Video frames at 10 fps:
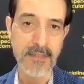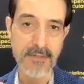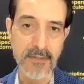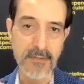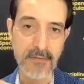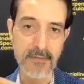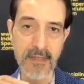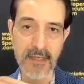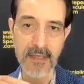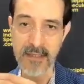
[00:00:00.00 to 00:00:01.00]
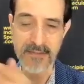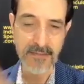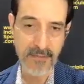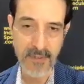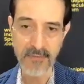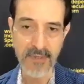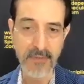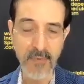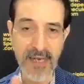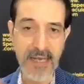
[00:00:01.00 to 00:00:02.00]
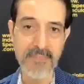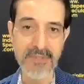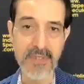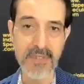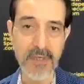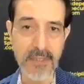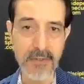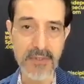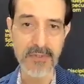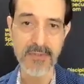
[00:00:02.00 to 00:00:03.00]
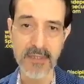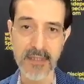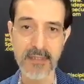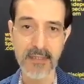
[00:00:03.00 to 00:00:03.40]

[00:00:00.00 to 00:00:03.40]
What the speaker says: So as you know, what happens to the auto industry,